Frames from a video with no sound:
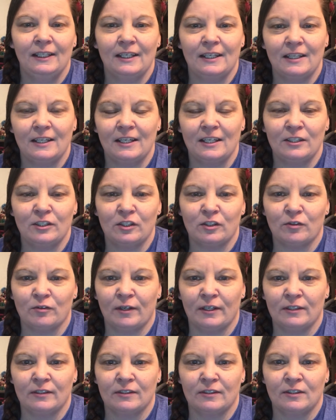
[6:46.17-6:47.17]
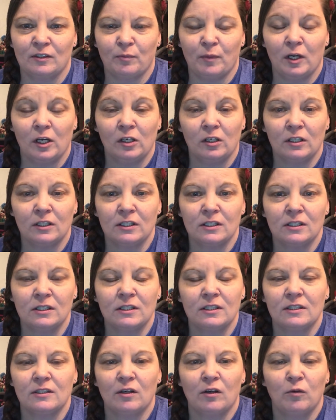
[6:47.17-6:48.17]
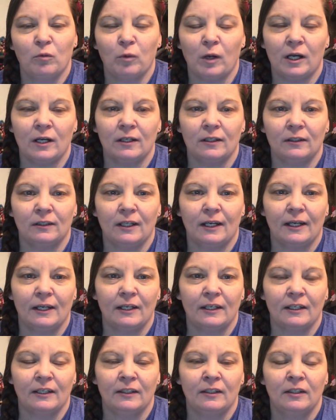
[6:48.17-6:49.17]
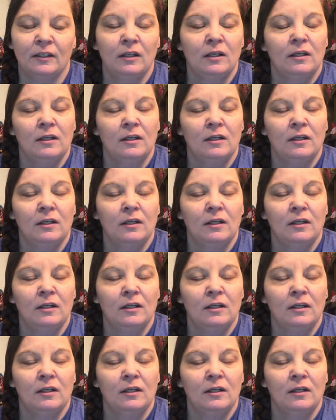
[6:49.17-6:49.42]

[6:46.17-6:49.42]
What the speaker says: and then he just ran some errands while I